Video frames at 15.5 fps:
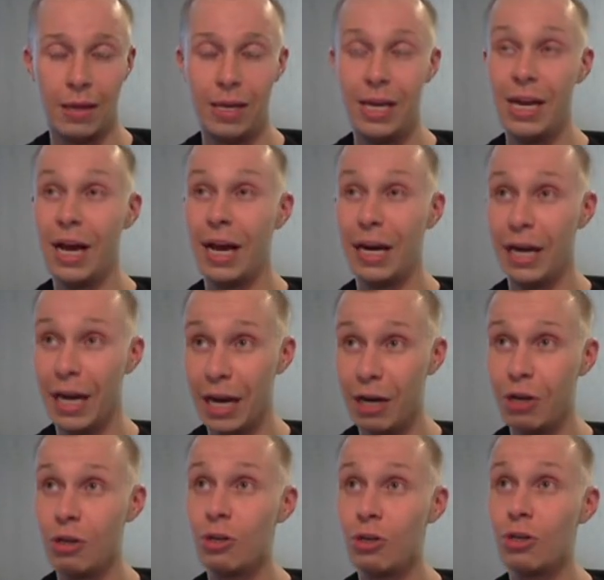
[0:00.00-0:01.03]

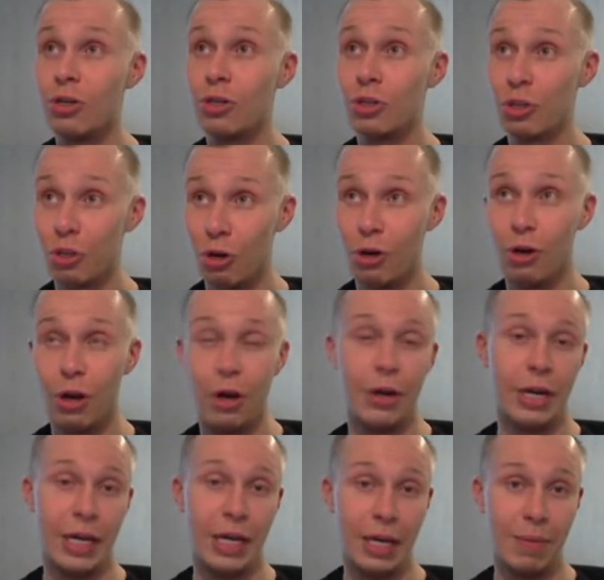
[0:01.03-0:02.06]
another soul on
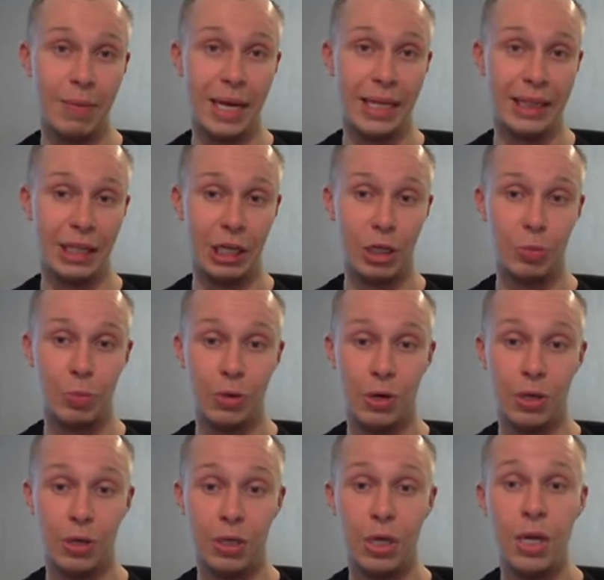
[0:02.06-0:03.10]
him at this
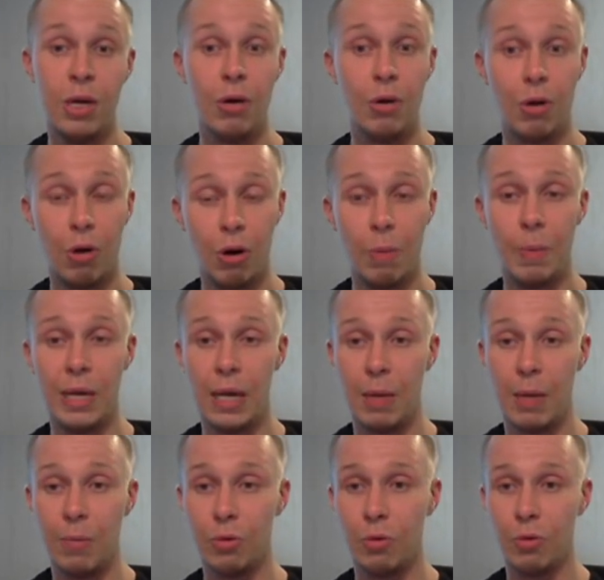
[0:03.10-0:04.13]
point, or be
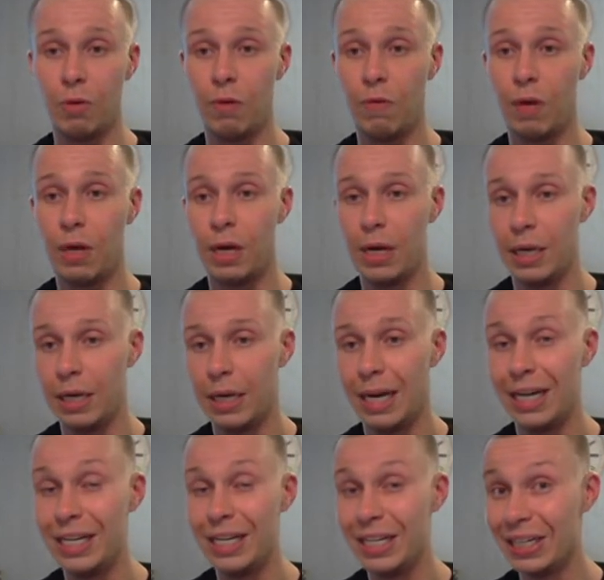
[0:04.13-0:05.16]
able to
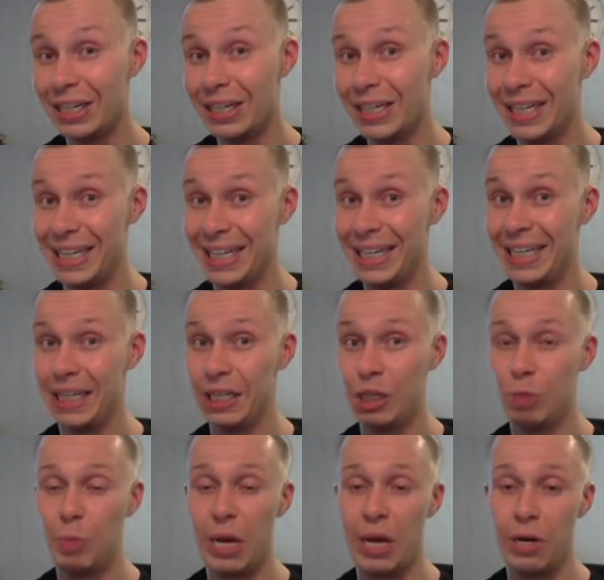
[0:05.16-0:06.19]
ideally killing
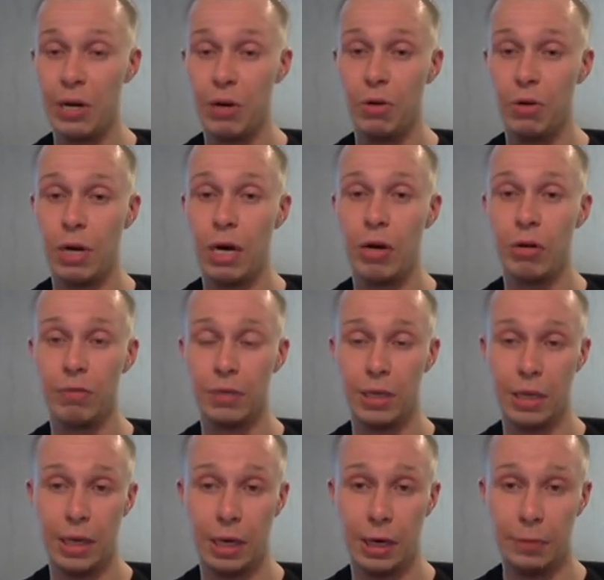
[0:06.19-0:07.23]
this Pangoro out of
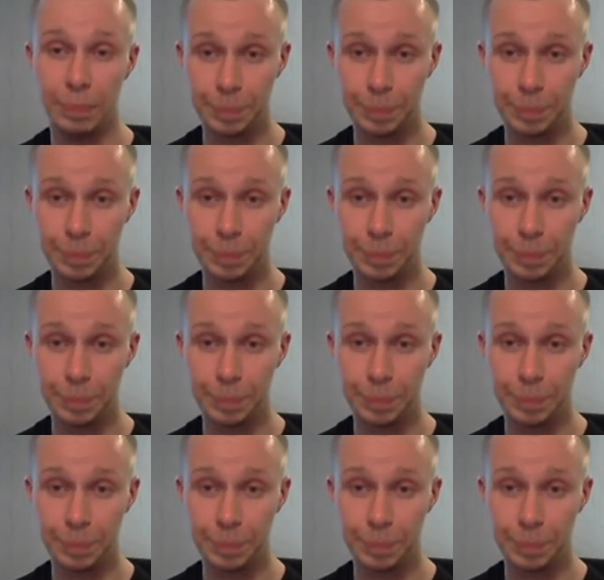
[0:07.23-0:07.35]
the air,